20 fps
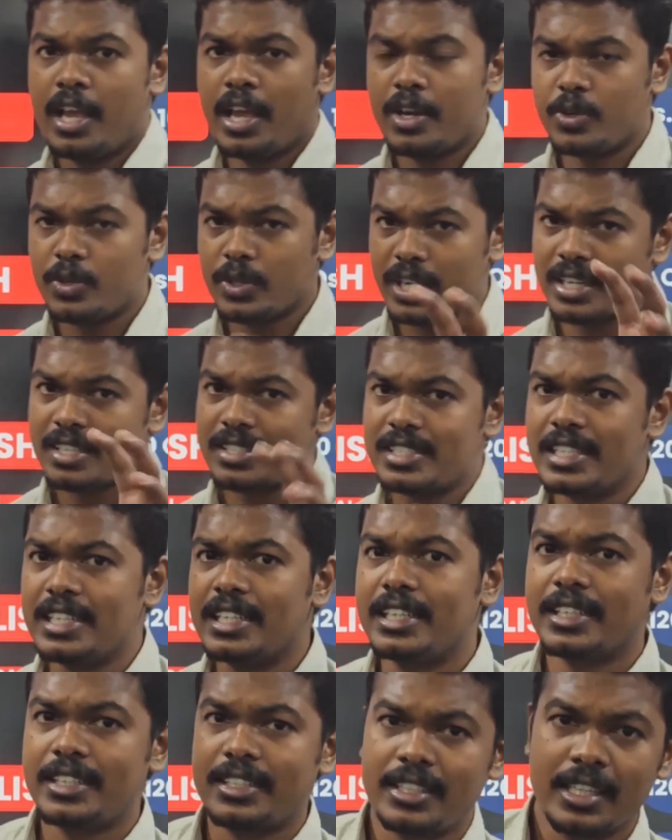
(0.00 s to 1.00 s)
And you can
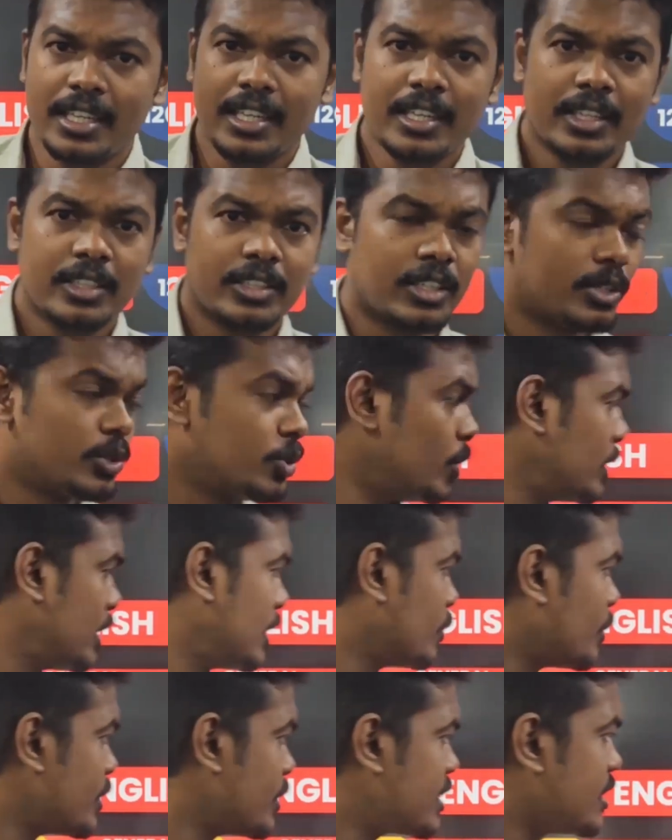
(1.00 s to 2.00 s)
see it, the
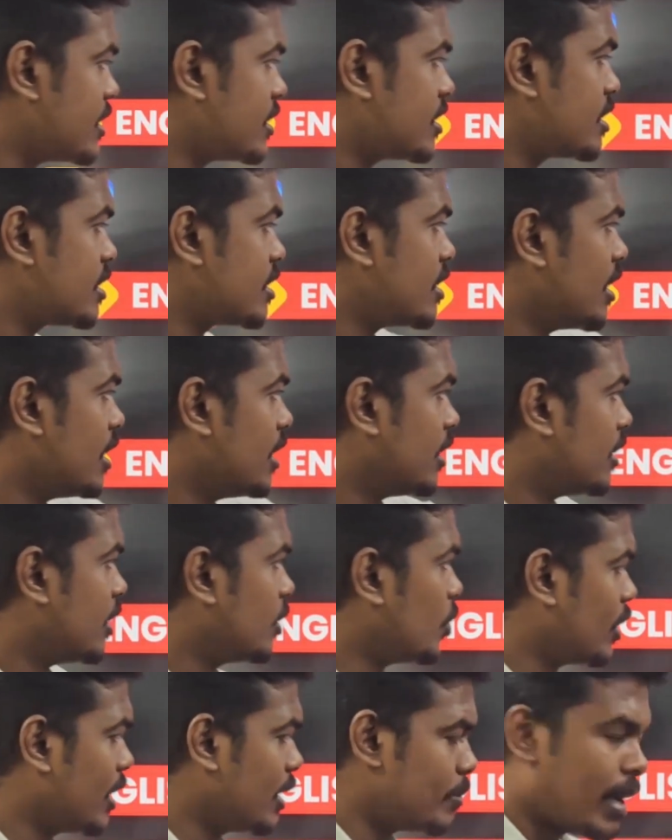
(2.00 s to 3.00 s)
total questions, the
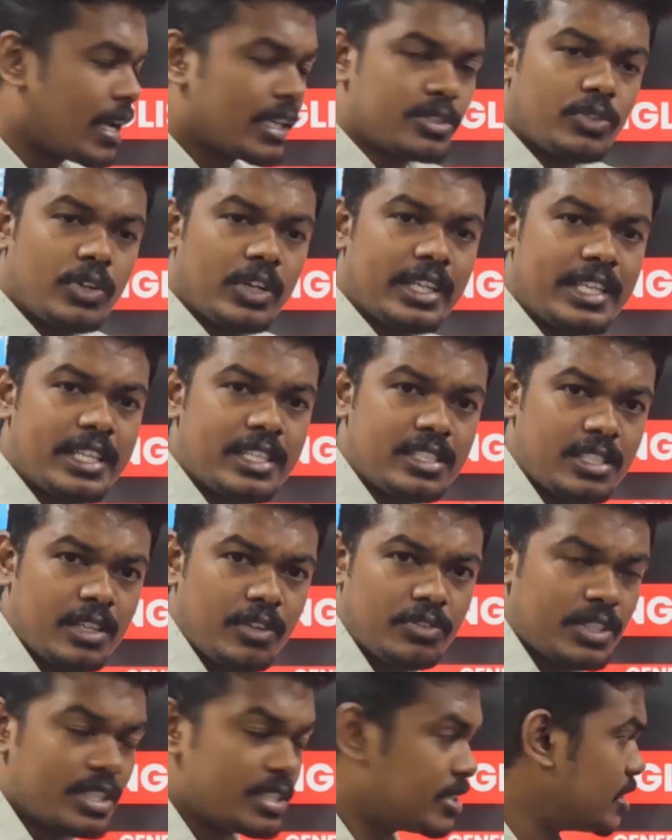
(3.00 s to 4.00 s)
total marks for each
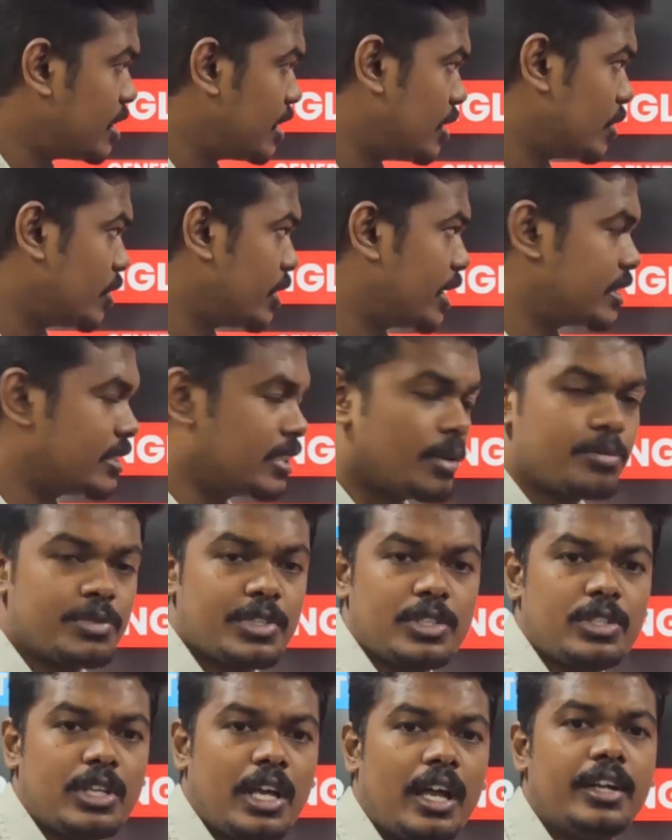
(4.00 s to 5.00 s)
of these exams
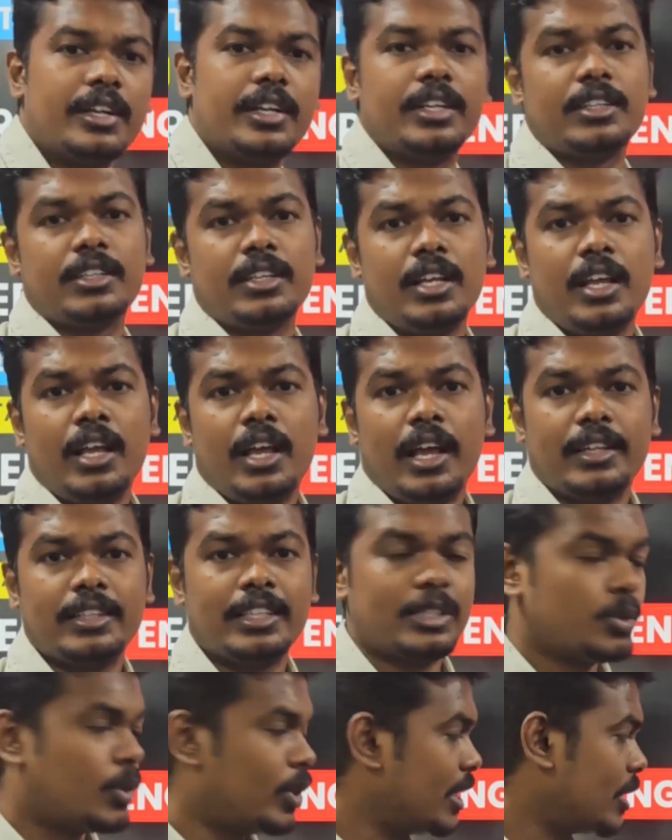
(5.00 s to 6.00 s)
is 100
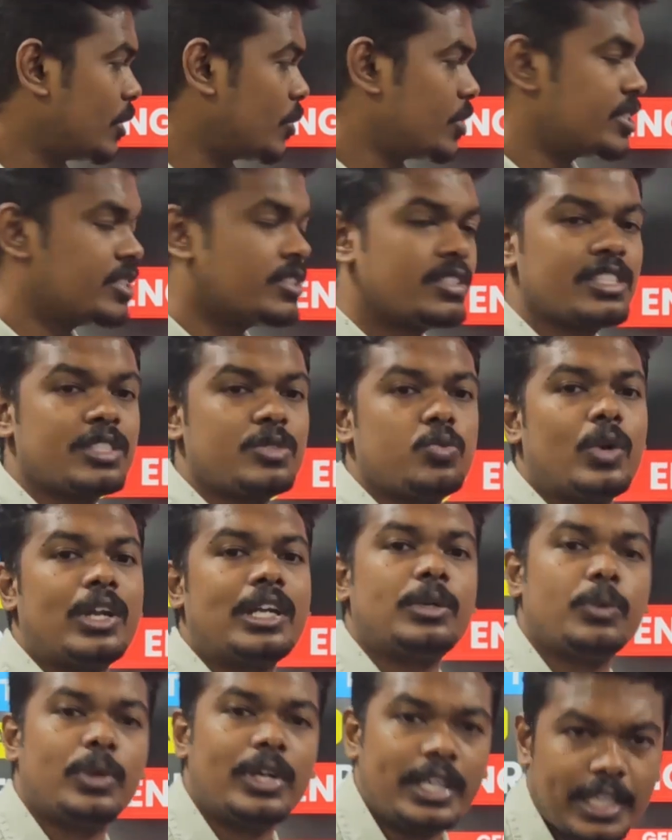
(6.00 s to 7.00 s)
and the total questions is
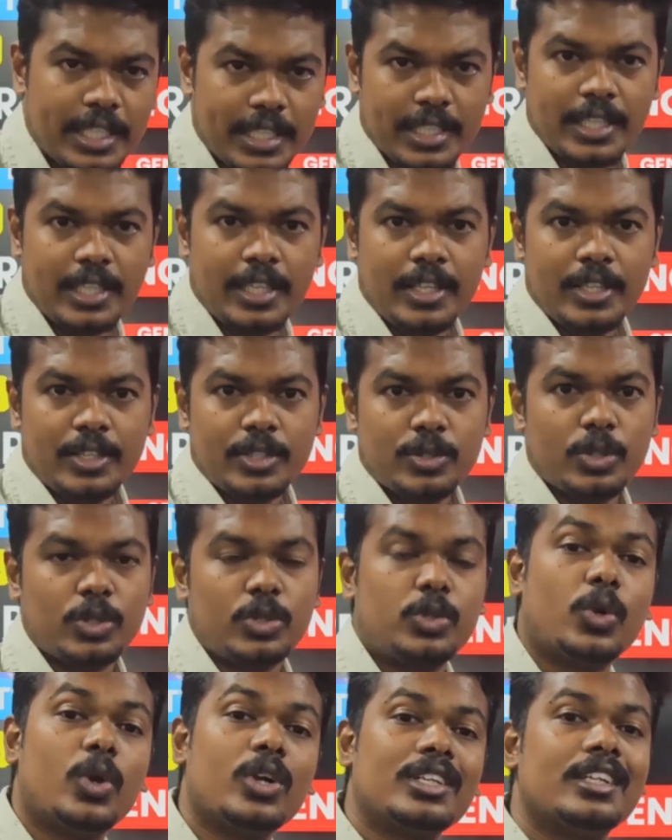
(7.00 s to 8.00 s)
120.
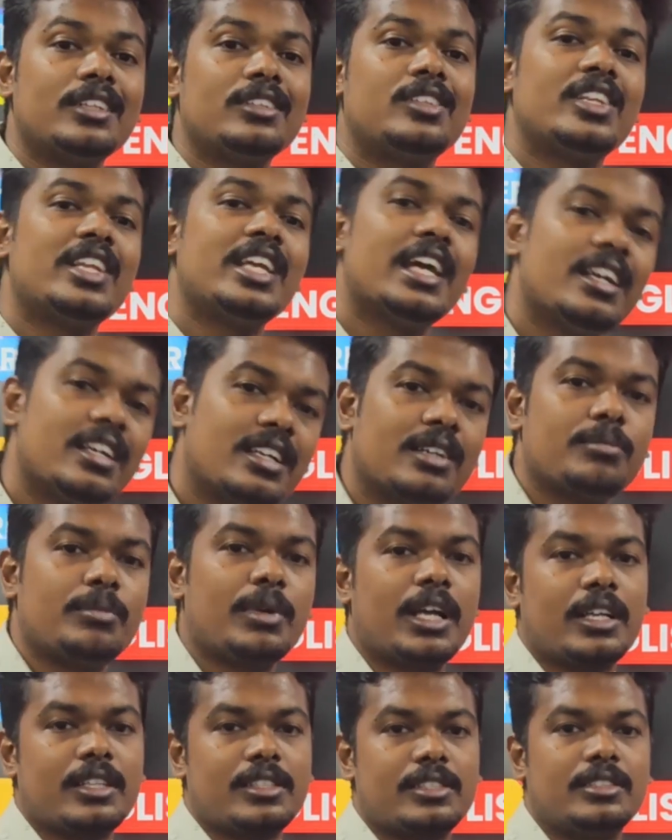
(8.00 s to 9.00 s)
So total 300
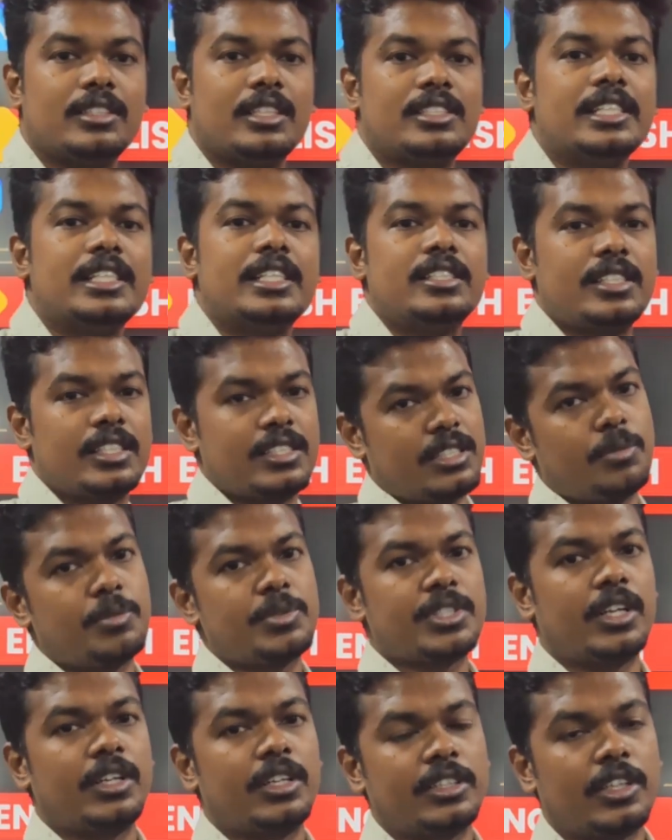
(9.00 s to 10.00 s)
marks the CDS exam
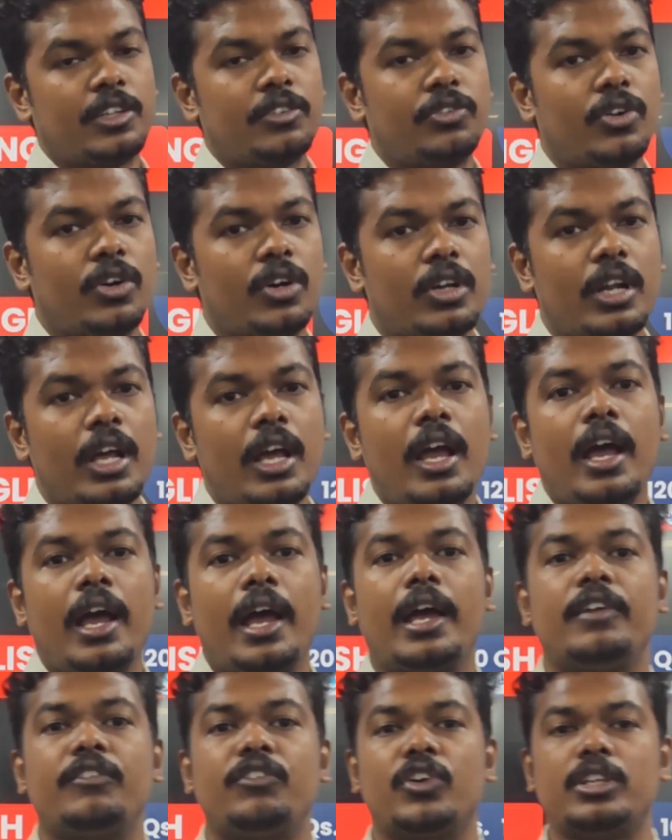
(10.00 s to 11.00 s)
is conducted for,
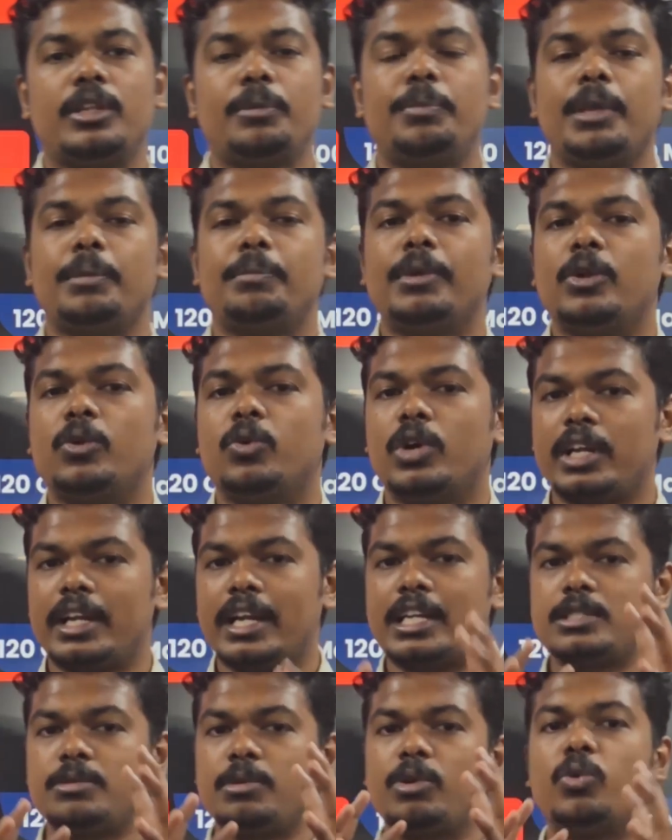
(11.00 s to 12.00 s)
and for the people who are
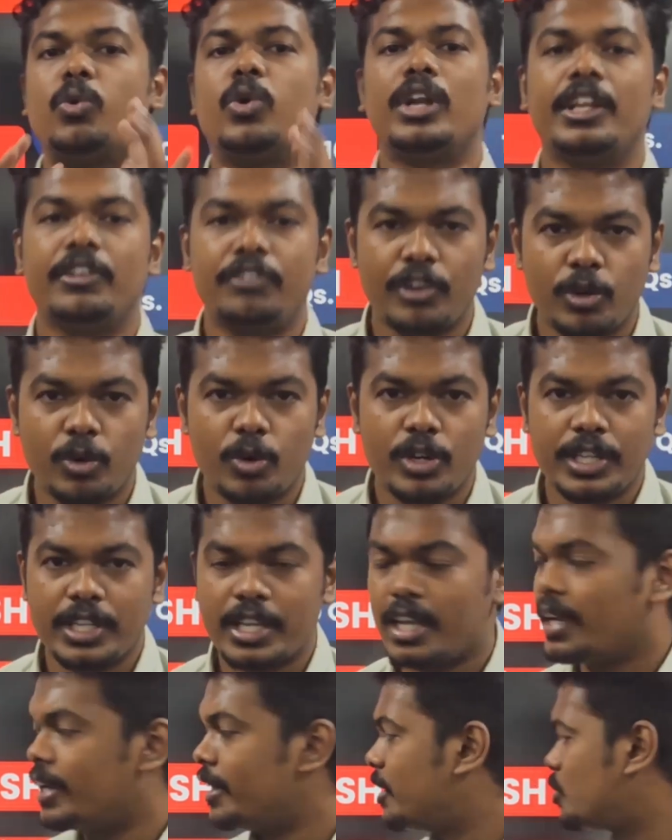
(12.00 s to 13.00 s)
eligible only for
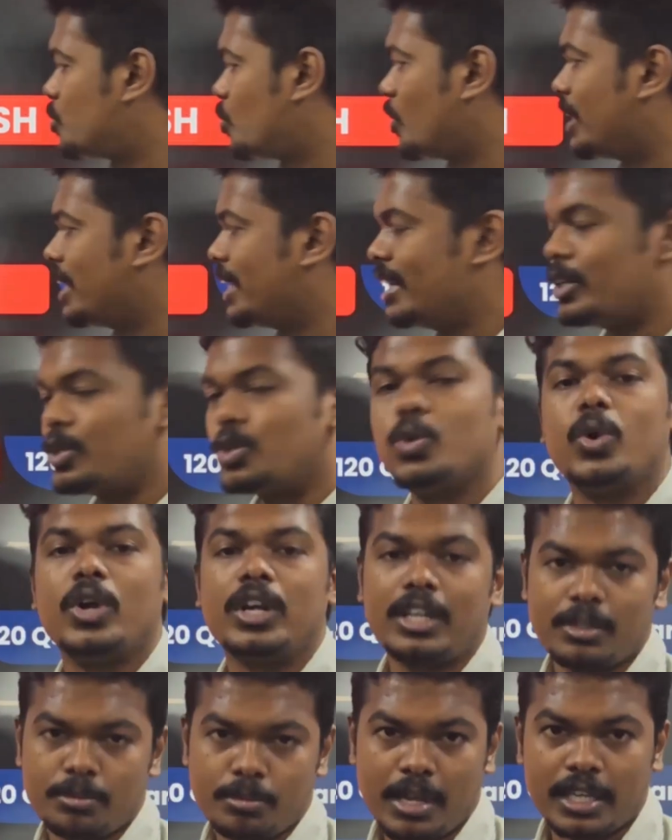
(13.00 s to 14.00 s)
OTA, it is only
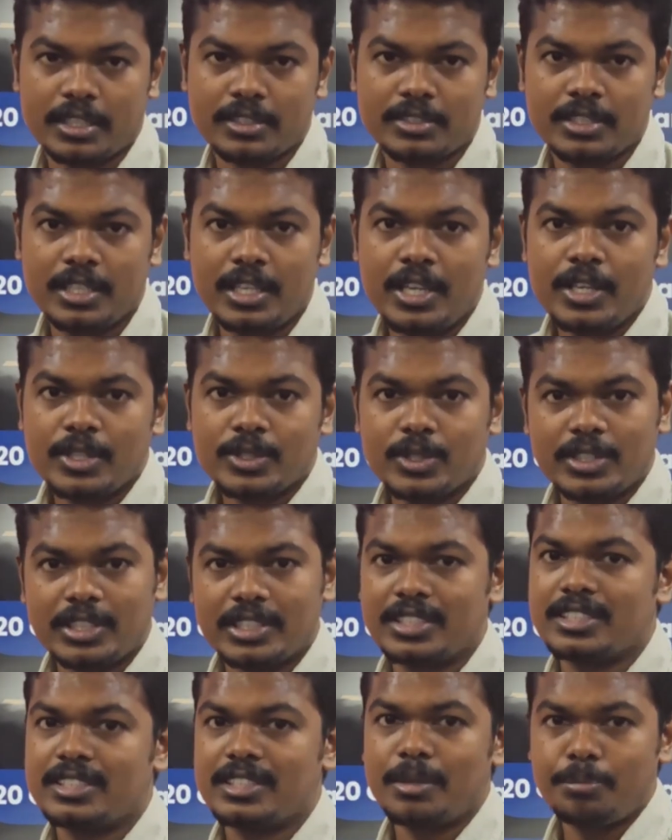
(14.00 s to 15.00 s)
200 marks. So
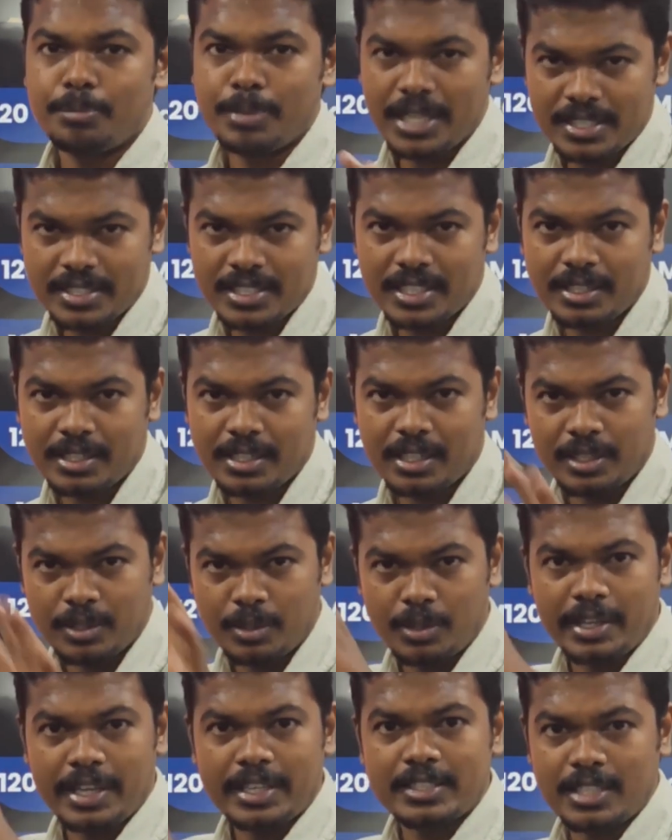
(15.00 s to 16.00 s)
this is the basic
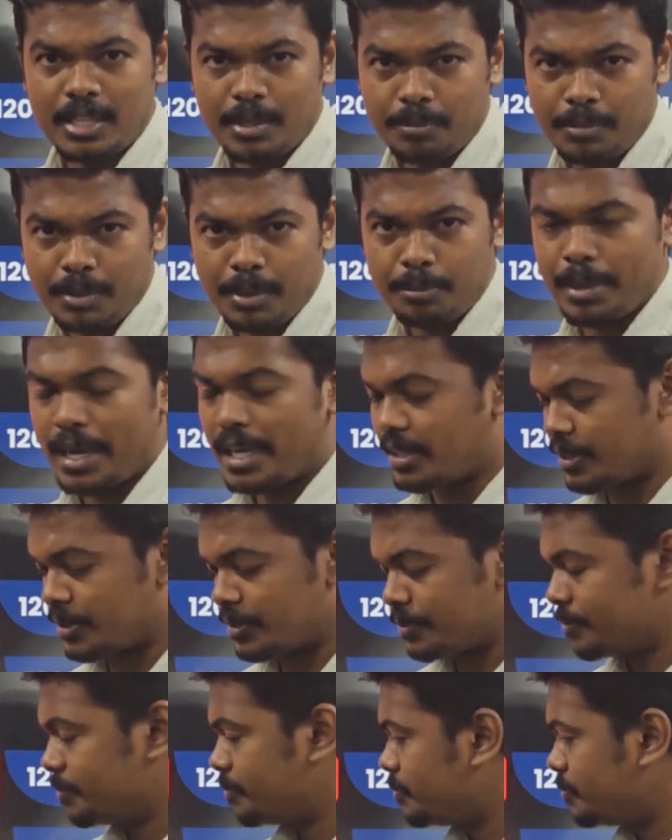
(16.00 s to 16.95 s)
exam pattern.